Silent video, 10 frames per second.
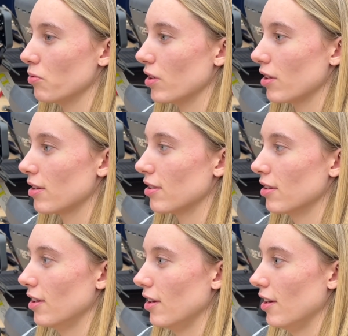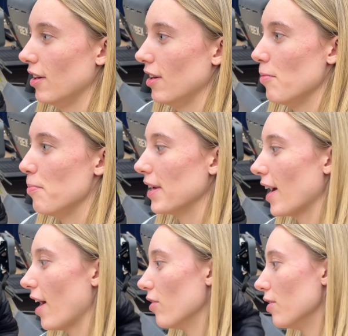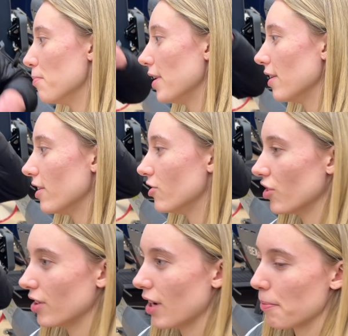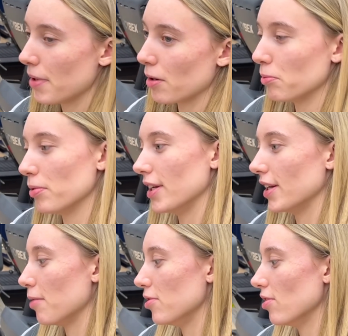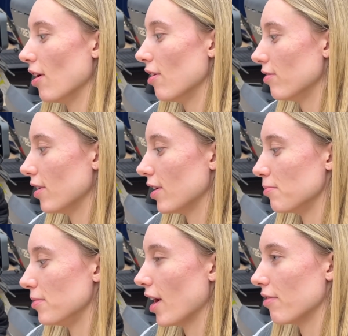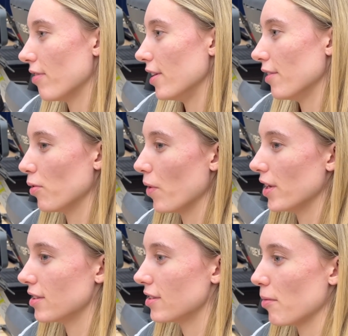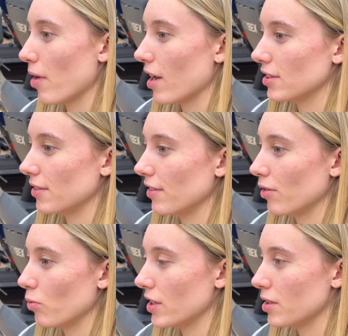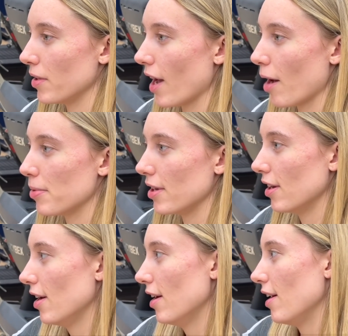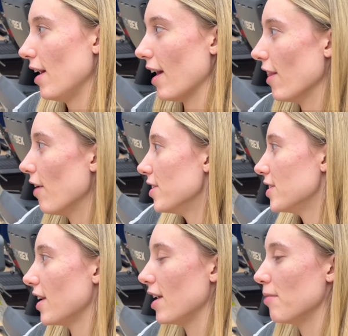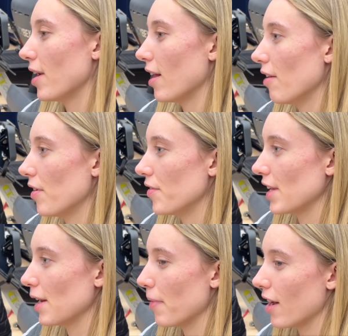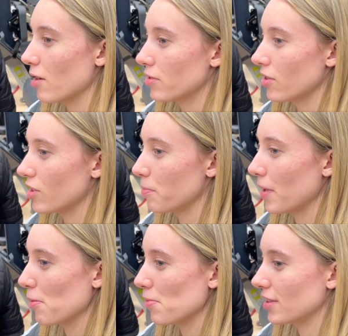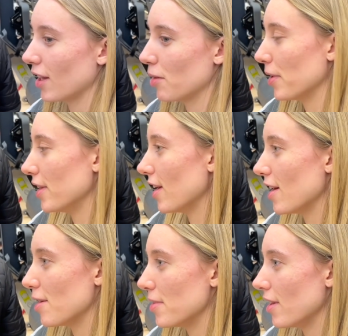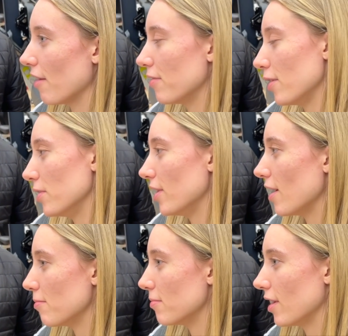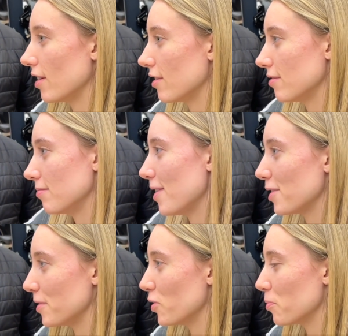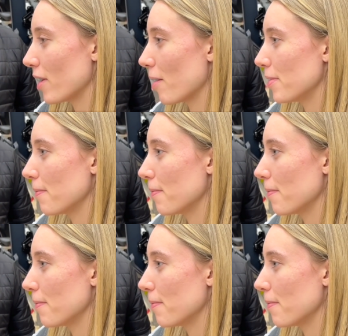with being out and being injured and not being able to play the game you love, um, you got to find different ways to stay positive, different ways to be happy. And I love this team and I love everything about them. So just being able to celebrate them and have fun with them so makes me super happy.